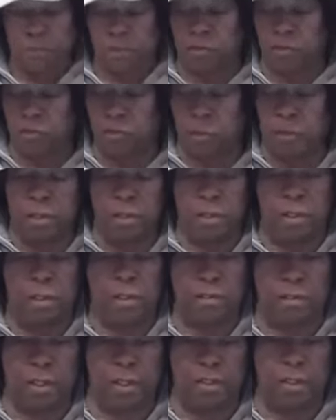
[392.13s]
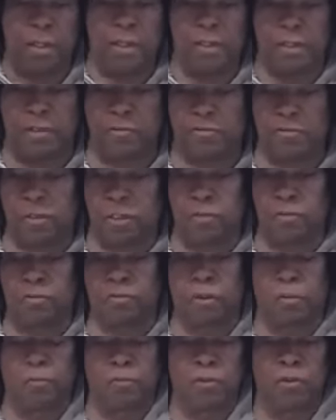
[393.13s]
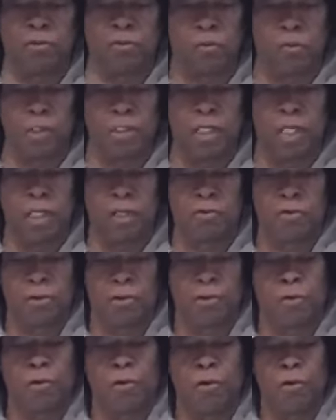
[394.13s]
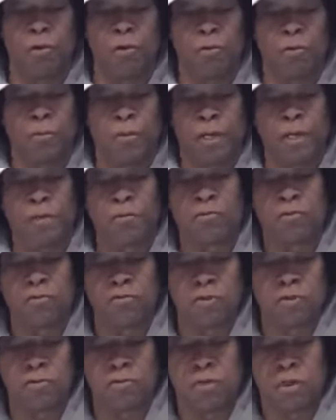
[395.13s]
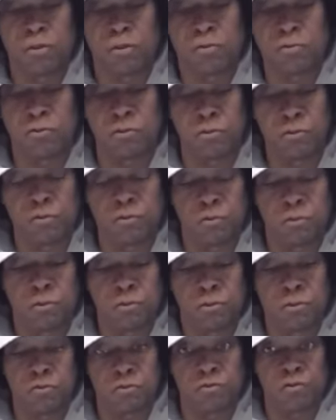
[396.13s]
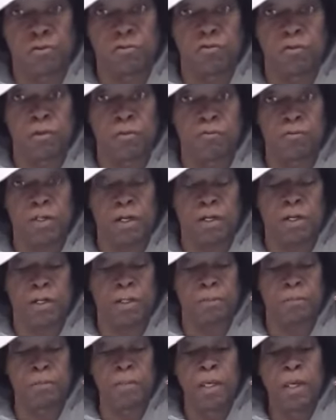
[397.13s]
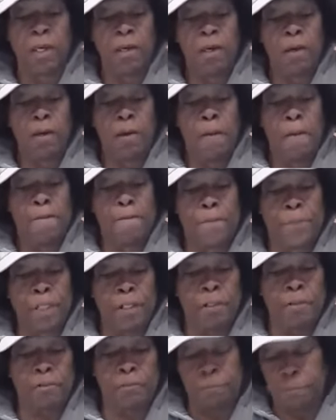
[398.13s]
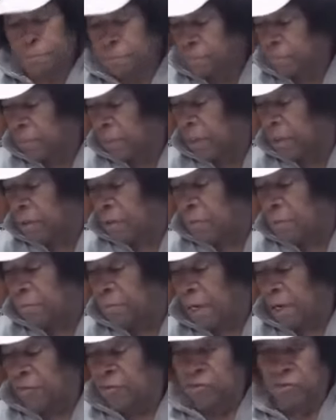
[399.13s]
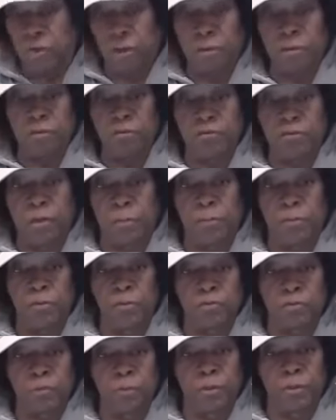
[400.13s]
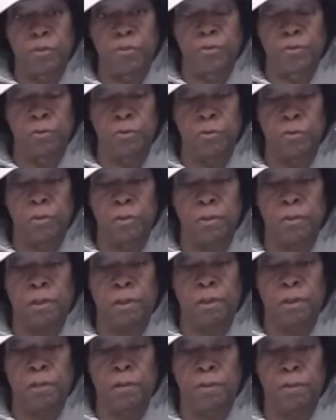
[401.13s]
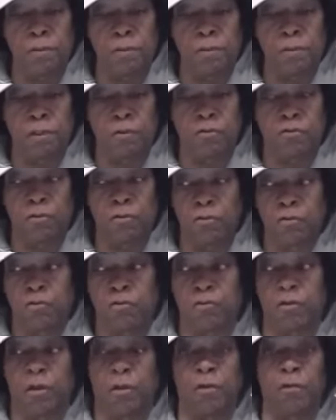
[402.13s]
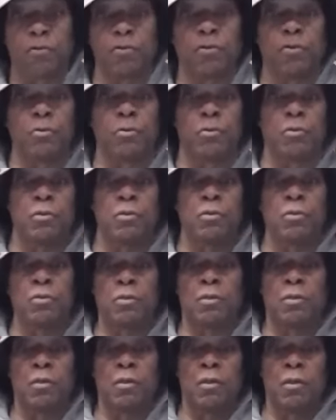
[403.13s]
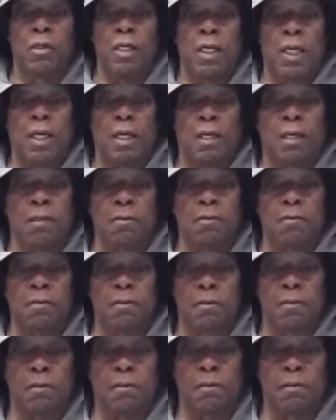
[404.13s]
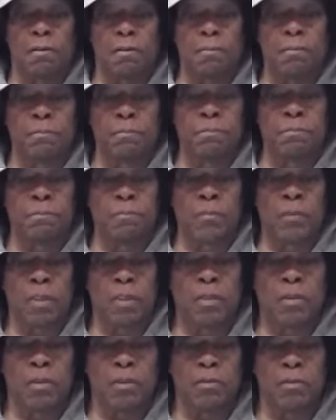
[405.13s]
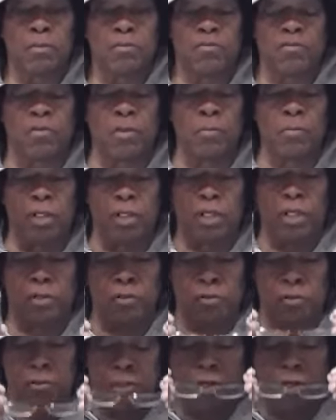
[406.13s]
some things we, again, like I say, some things we can't go all the way into detail due to constriction of time. But by sharing some of this with you, it should stir you and stimulate